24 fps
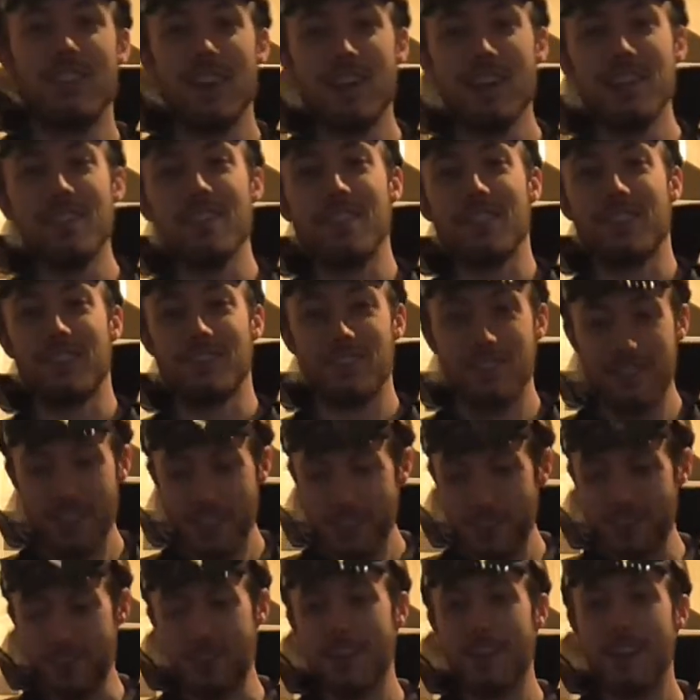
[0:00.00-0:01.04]
Yeah,
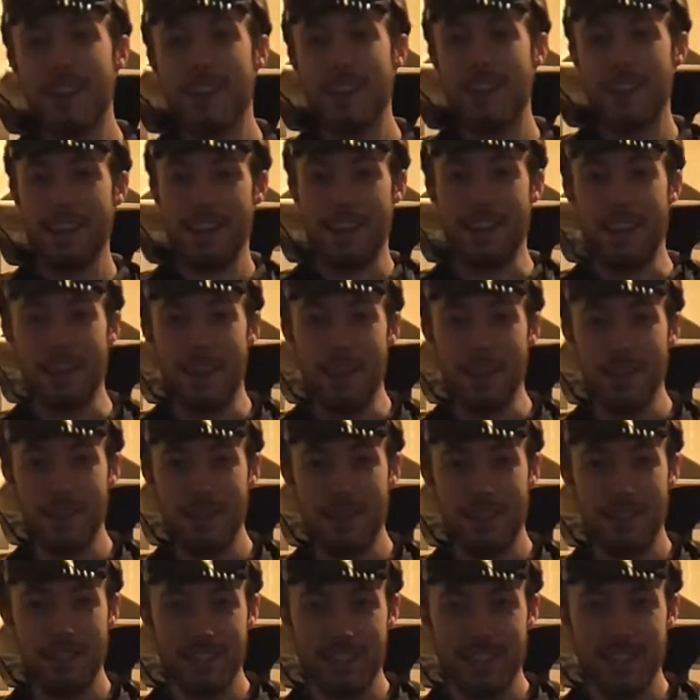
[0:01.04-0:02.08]
so here
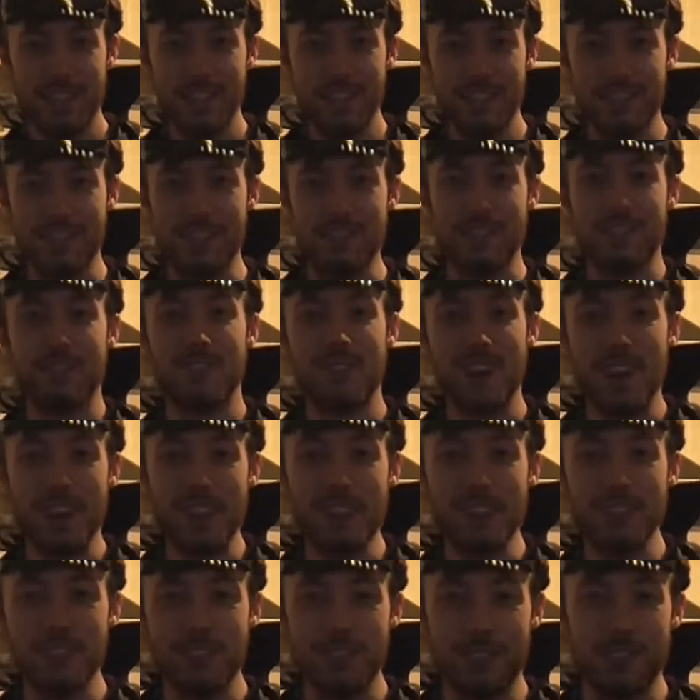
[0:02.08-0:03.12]
we have it guys, the
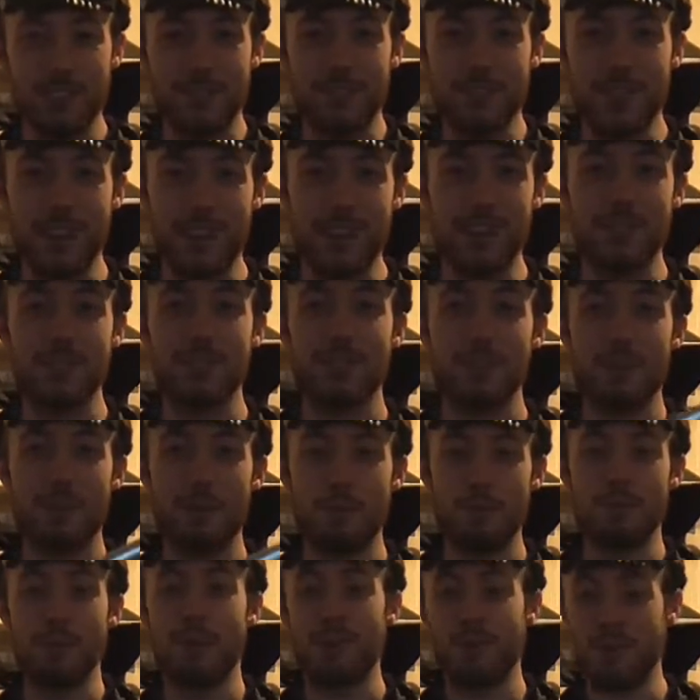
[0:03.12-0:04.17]
final finished
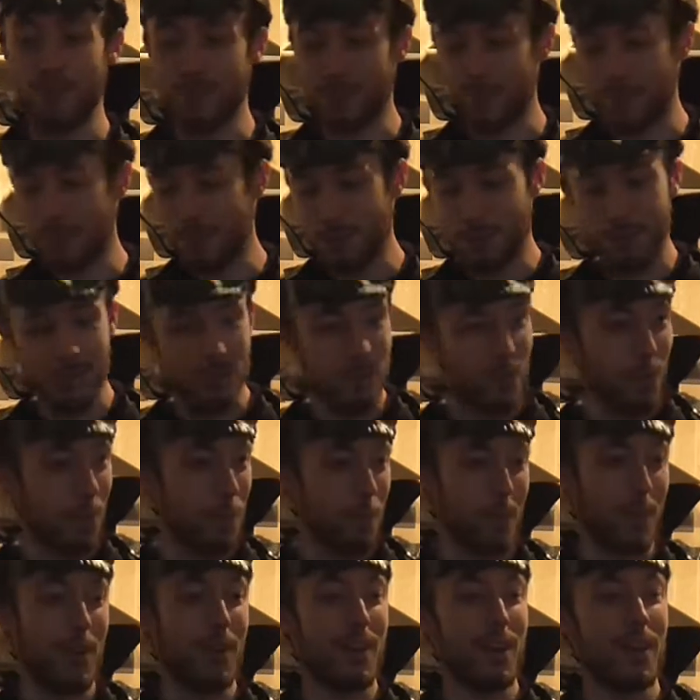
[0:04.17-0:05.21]
product. What's
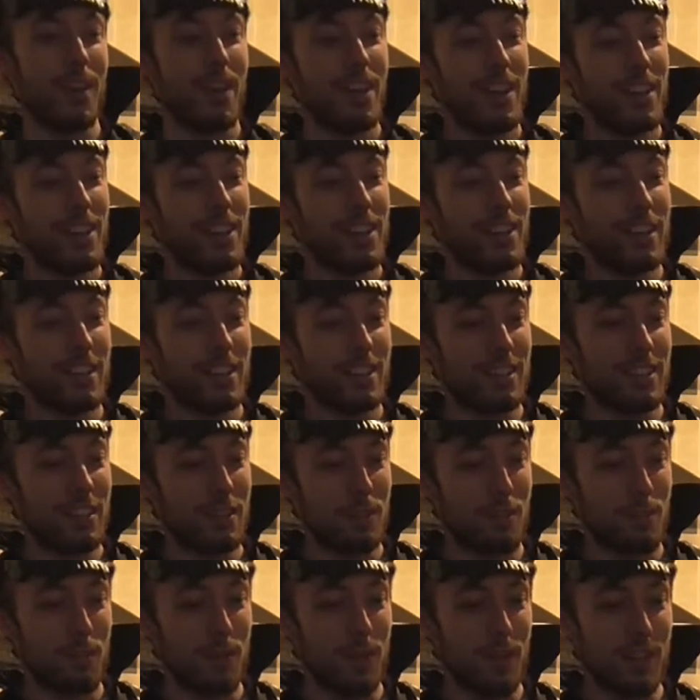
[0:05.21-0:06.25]
up?
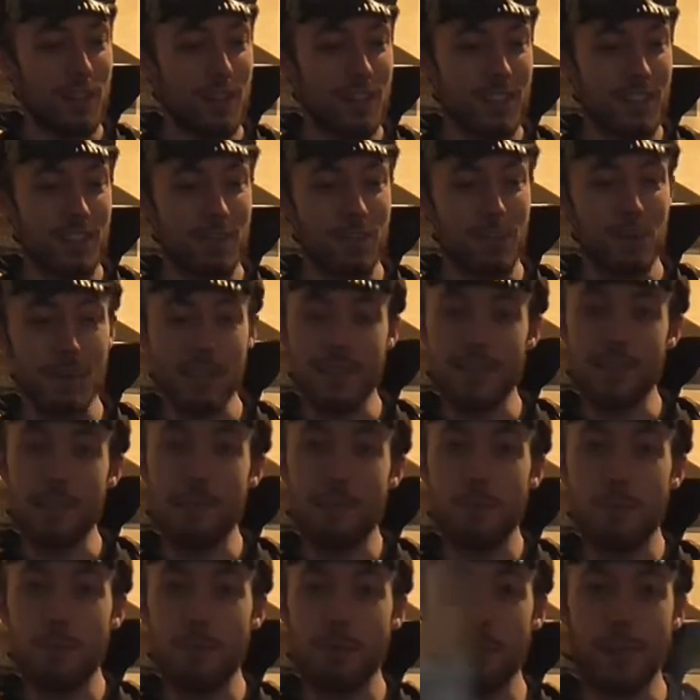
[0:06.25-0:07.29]
Pretty
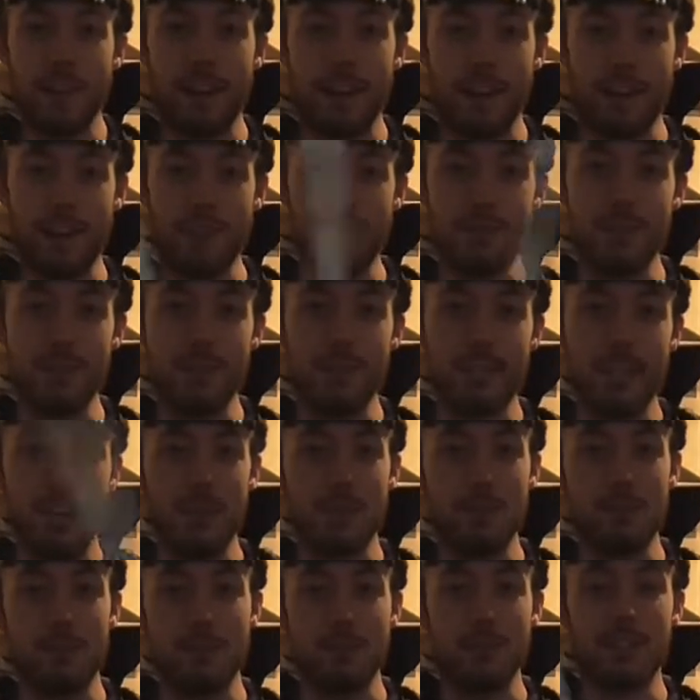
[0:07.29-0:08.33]
simple. I really
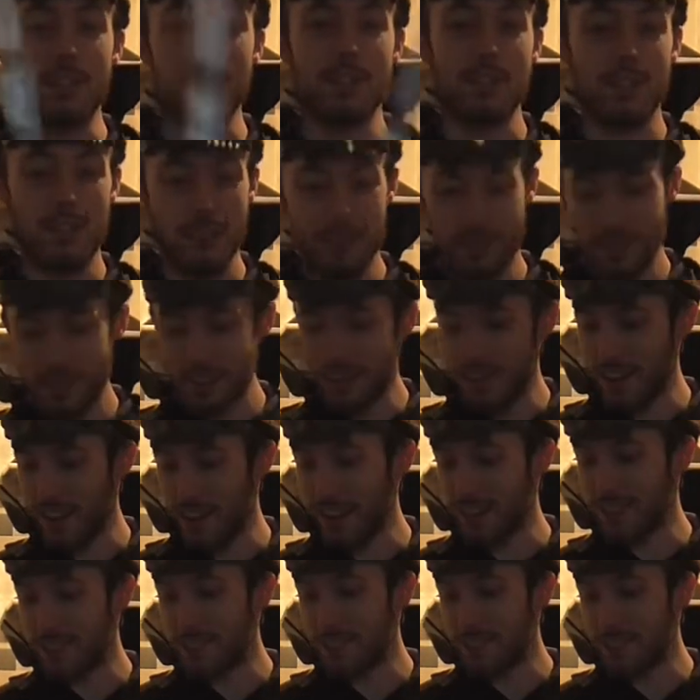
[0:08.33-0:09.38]
like what it's done,
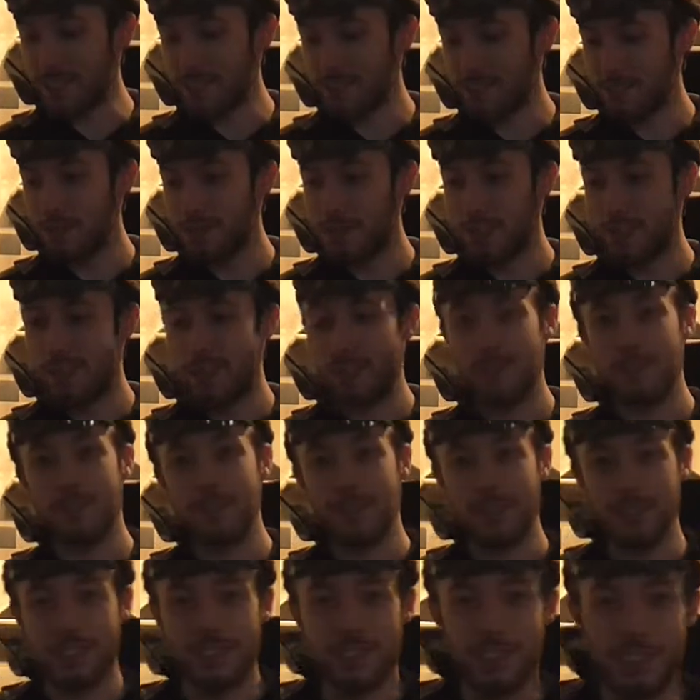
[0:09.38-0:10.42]
and
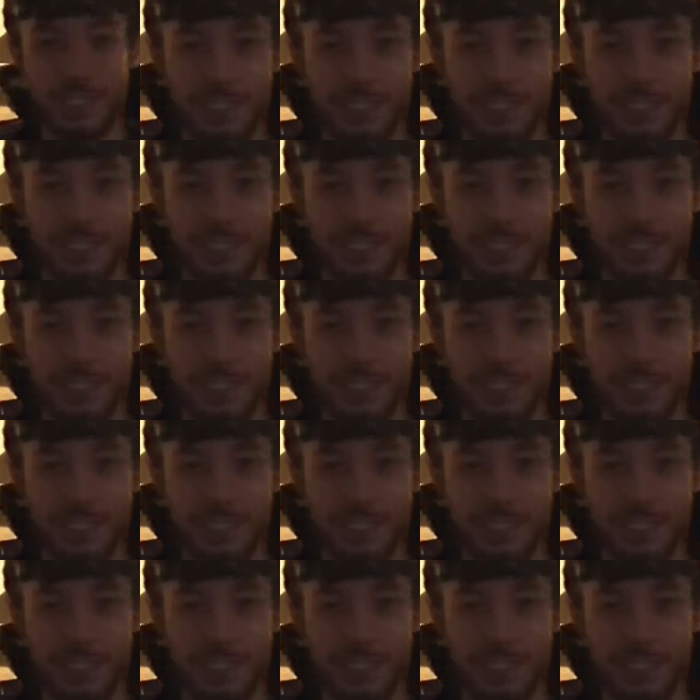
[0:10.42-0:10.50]
well, as